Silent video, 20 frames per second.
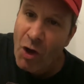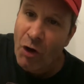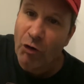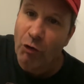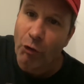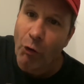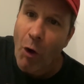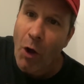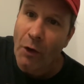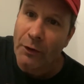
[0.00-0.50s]

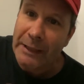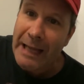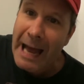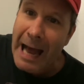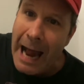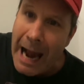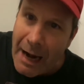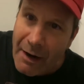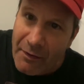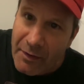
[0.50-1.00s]
crawled
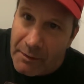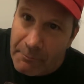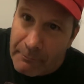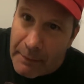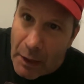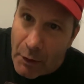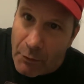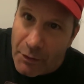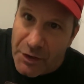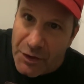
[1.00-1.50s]
out of the
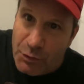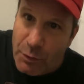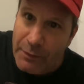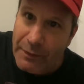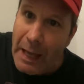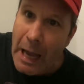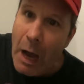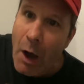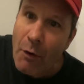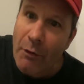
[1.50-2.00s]
mountains
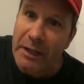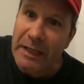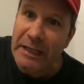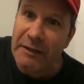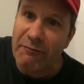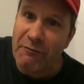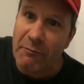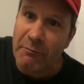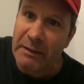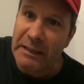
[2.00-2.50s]
without
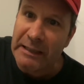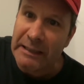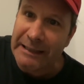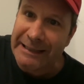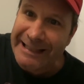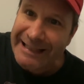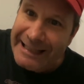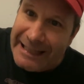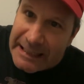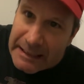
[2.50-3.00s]
even being
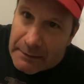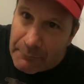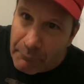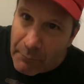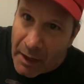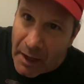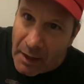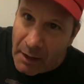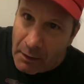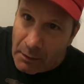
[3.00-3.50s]
eaten
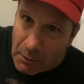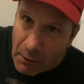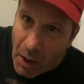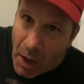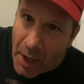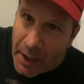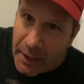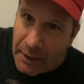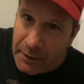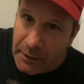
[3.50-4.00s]
by a
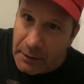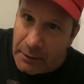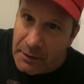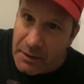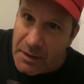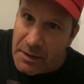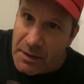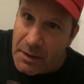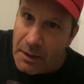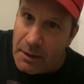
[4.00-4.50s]
lion
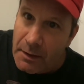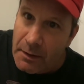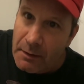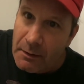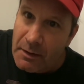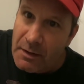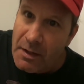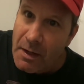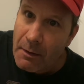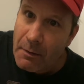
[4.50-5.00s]

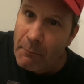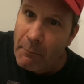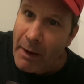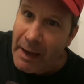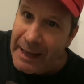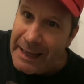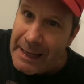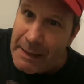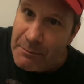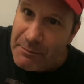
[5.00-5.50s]
by
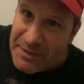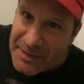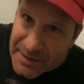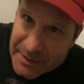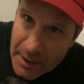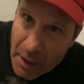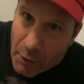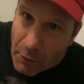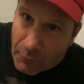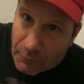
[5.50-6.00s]

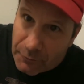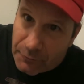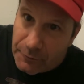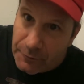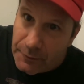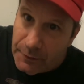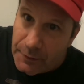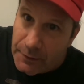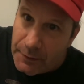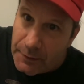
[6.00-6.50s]
himself.
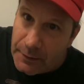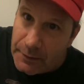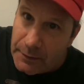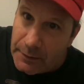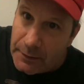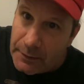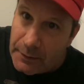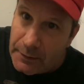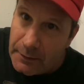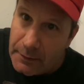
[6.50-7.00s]

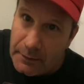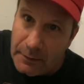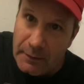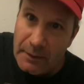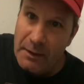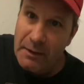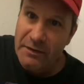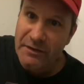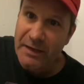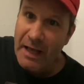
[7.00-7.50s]

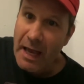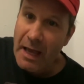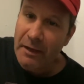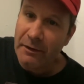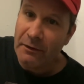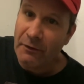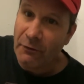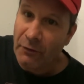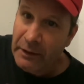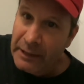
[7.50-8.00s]
Sat in
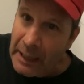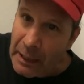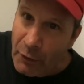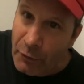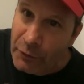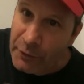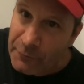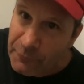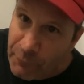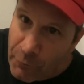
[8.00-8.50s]
the
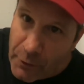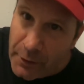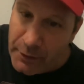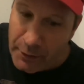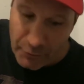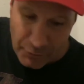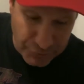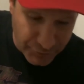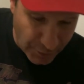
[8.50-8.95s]
Calgary Foothills